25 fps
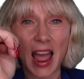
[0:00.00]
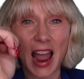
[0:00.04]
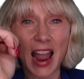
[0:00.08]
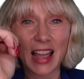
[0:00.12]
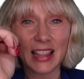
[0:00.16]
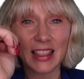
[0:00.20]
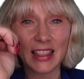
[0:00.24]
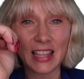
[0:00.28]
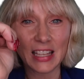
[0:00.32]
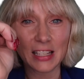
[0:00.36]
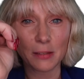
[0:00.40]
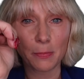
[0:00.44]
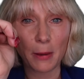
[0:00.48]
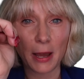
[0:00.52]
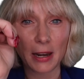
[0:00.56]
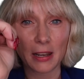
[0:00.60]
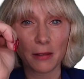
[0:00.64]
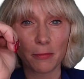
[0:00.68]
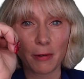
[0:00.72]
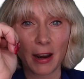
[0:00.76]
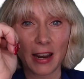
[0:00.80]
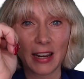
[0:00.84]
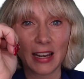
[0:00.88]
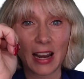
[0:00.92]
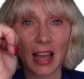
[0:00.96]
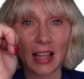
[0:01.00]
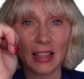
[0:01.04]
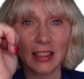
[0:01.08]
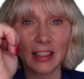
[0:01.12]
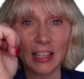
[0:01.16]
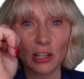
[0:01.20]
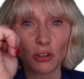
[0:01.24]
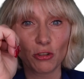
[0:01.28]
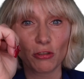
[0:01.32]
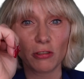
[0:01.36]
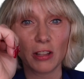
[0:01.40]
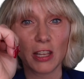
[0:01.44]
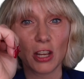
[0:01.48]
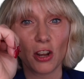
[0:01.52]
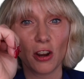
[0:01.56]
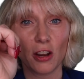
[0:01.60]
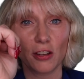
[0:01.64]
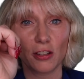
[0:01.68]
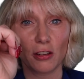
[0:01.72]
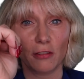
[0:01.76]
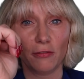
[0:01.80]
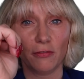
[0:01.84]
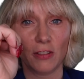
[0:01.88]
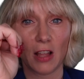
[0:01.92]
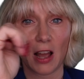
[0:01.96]
And this part of the brain literally
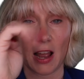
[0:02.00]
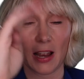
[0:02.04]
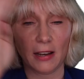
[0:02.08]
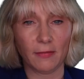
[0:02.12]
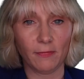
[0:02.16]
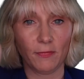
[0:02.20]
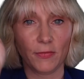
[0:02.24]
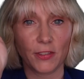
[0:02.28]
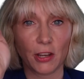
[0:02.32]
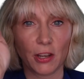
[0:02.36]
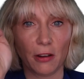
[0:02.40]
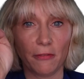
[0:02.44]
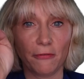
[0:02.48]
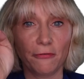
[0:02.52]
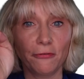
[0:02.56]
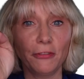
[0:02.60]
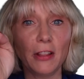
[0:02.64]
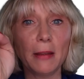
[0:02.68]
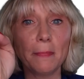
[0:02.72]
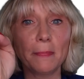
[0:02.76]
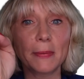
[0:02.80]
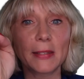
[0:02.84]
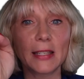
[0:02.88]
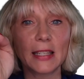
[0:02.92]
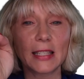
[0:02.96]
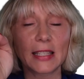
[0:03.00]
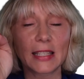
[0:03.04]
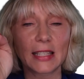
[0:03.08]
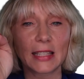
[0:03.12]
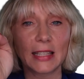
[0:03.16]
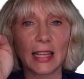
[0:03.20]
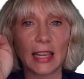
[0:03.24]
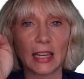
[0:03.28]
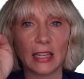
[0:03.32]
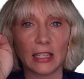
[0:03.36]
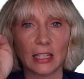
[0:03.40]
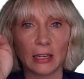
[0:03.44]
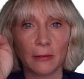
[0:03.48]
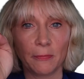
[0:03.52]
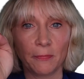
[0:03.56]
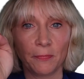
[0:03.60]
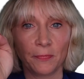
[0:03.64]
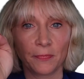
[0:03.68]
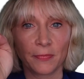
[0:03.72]
goes offline. So it flips its lid.